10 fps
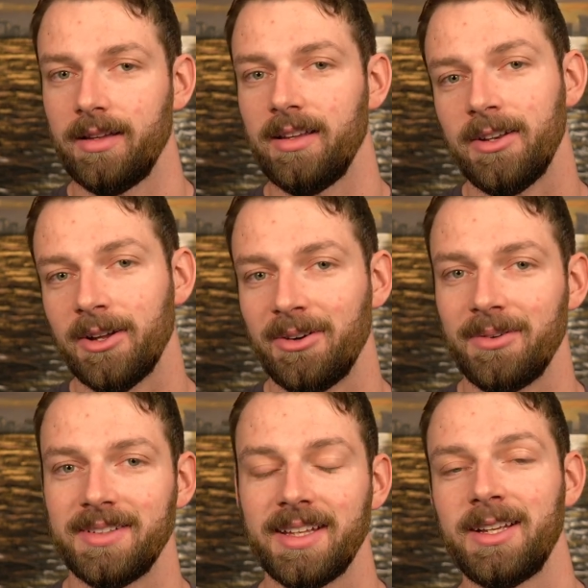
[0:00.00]

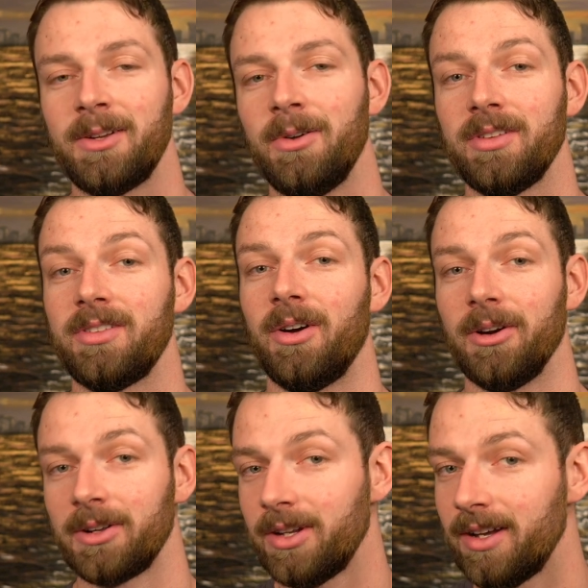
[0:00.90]
daily goals
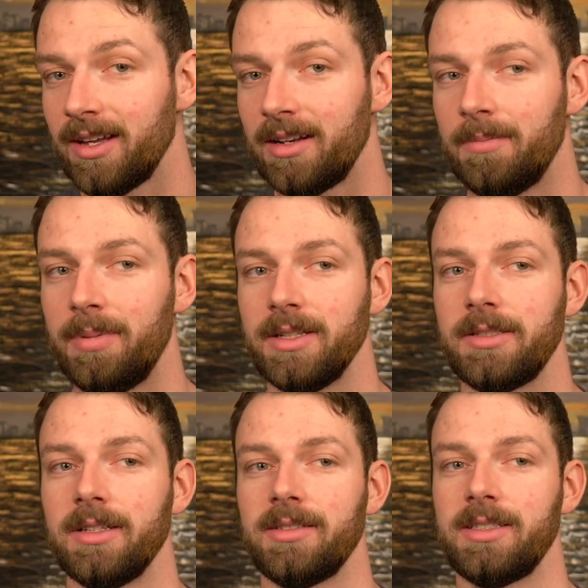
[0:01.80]
are good, but
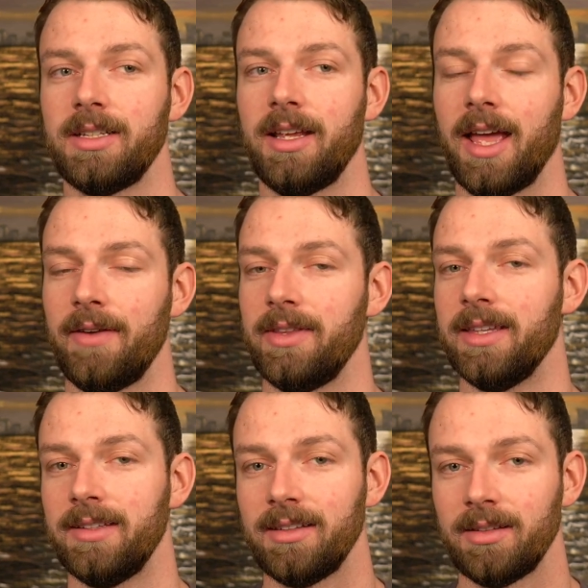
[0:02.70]
just having the
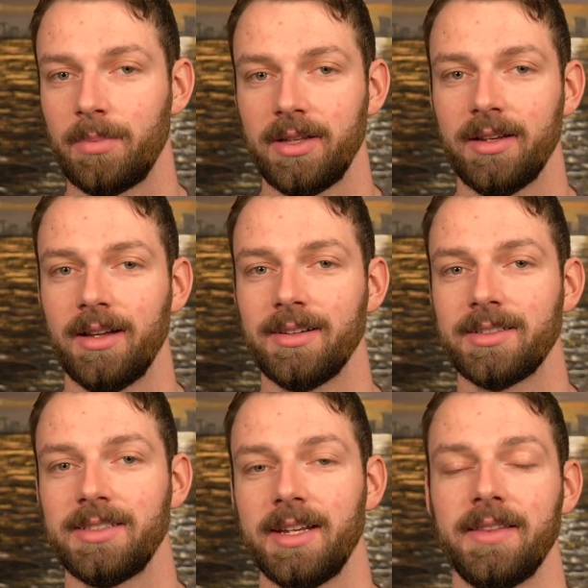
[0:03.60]
discipline to
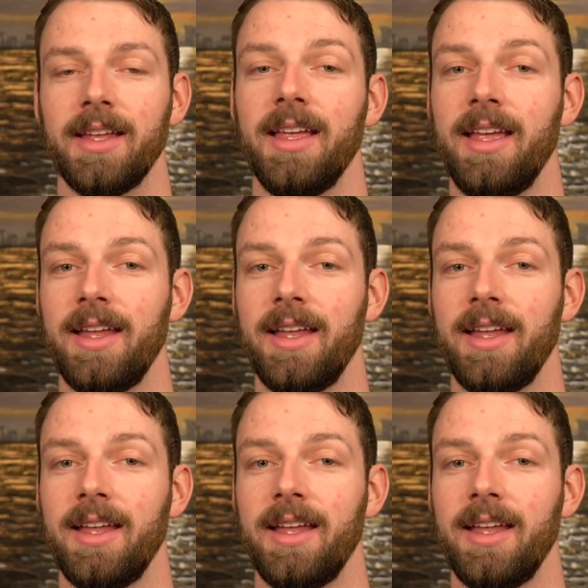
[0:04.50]
understand that